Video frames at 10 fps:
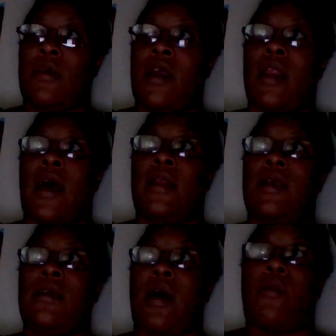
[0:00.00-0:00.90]
and I
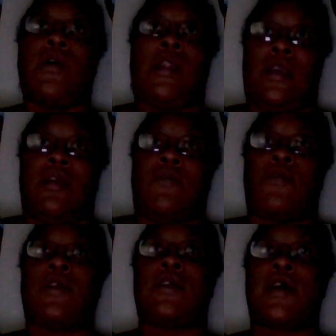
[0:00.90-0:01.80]
need I would need it
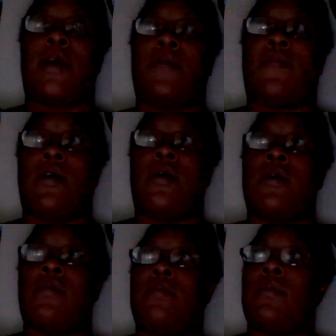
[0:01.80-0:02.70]
for the type of
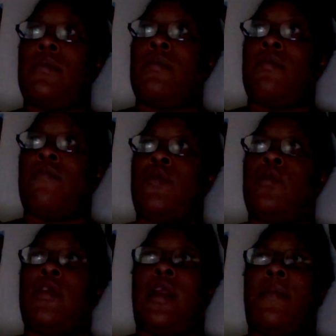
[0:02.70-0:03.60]
um,
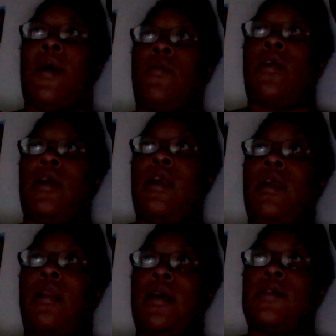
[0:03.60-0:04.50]
food that I might want to
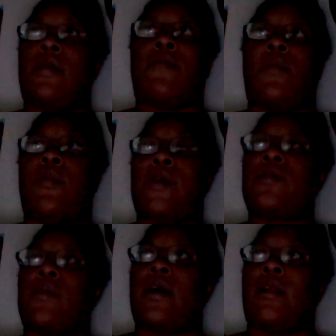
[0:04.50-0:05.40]
eat. Like some from a
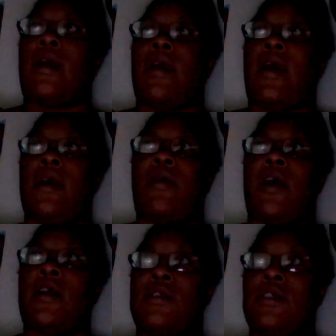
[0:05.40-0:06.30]
restaurant, like I
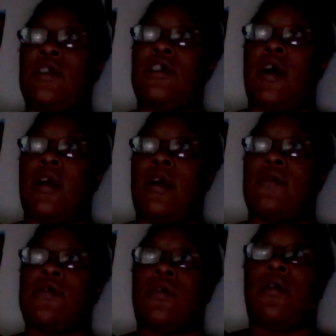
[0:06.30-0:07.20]
probably get
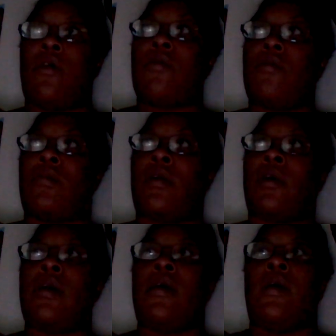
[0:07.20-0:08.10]
TGIFs or Longhorn,
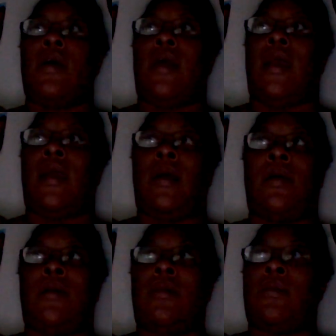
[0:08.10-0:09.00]

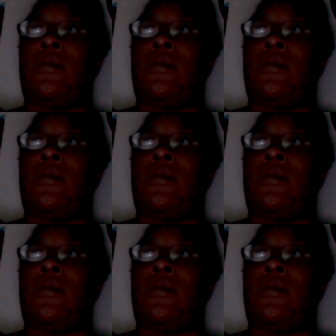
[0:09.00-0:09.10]
and